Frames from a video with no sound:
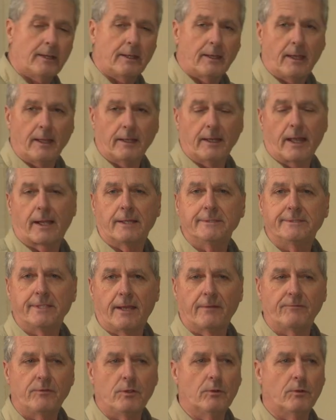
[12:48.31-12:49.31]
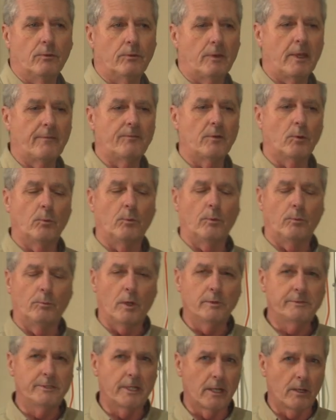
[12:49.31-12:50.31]
And like I said, if you're
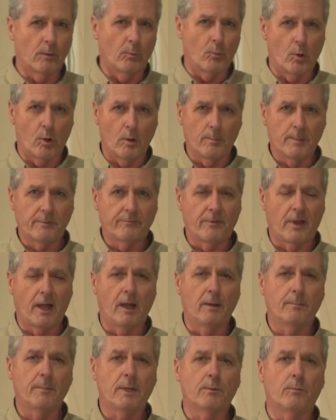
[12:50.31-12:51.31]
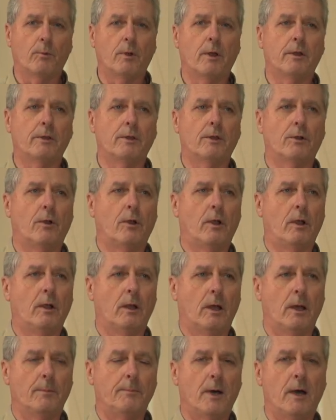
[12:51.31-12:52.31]
roasting in a warm environment where you're
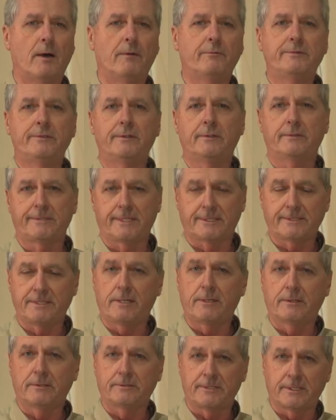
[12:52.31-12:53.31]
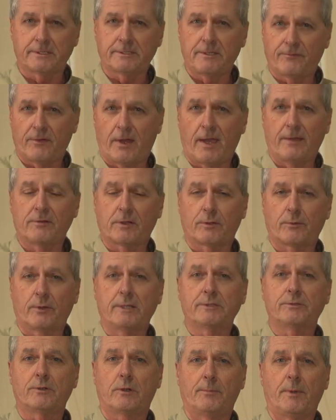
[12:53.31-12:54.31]
above 65
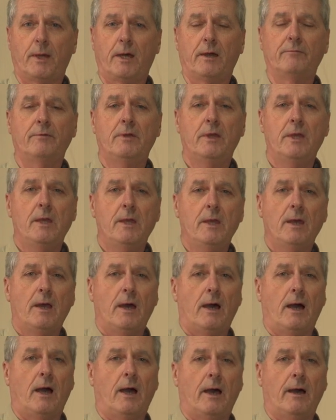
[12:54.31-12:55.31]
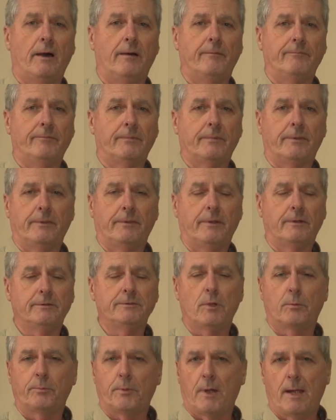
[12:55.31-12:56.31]
degrees or above, there's
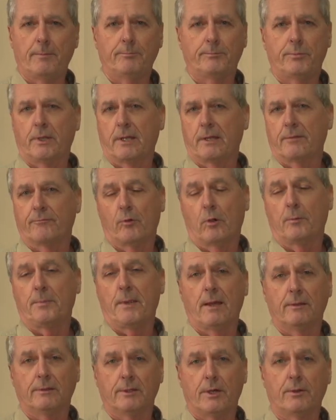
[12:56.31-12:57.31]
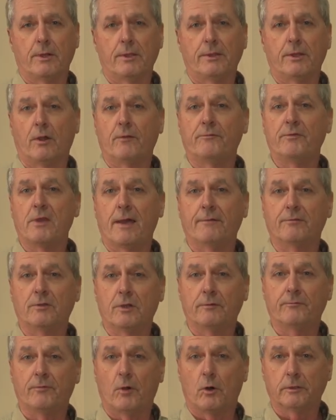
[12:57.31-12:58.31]
no problem putting a 4-pound load in there if you have
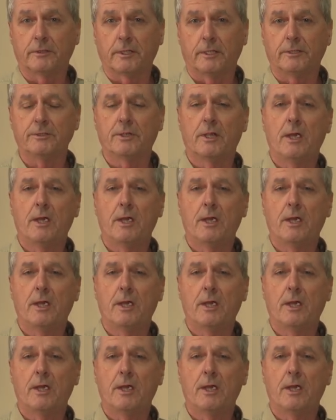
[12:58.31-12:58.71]
good voltage.